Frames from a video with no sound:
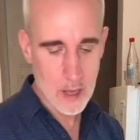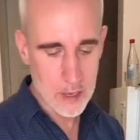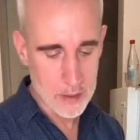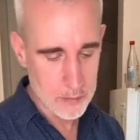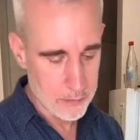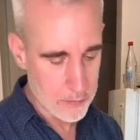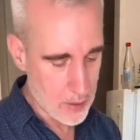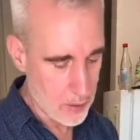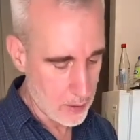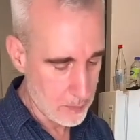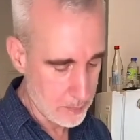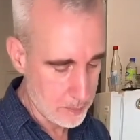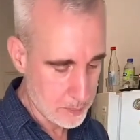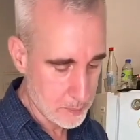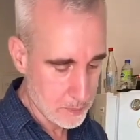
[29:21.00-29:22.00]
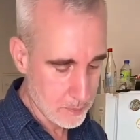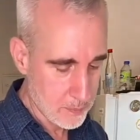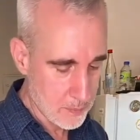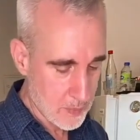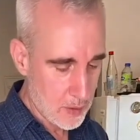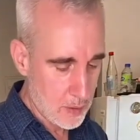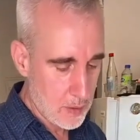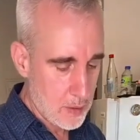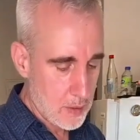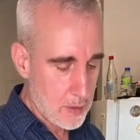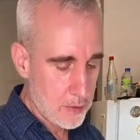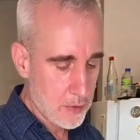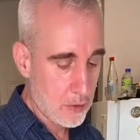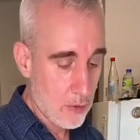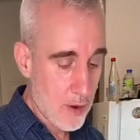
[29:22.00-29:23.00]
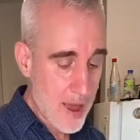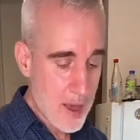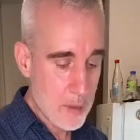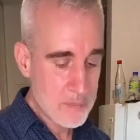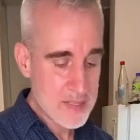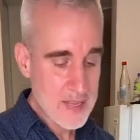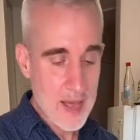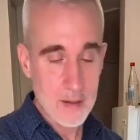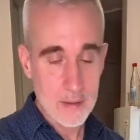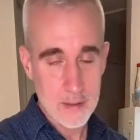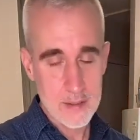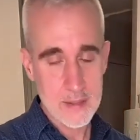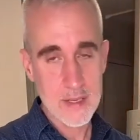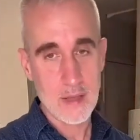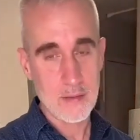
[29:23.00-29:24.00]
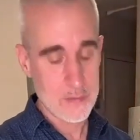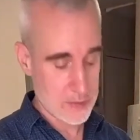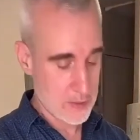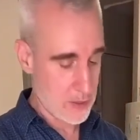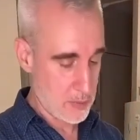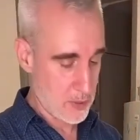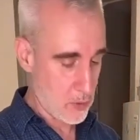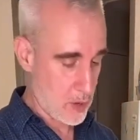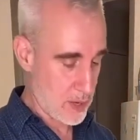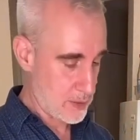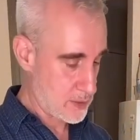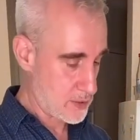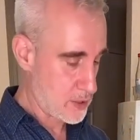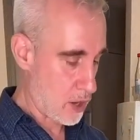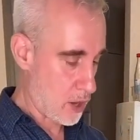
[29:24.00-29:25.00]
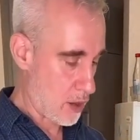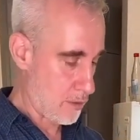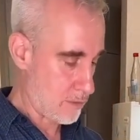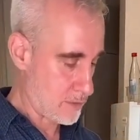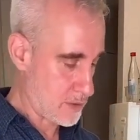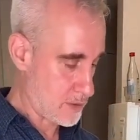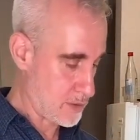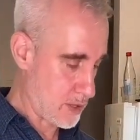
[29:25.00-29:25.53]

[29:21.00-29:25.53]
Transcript: lot of, the crab salad itself is gonna be quite soft,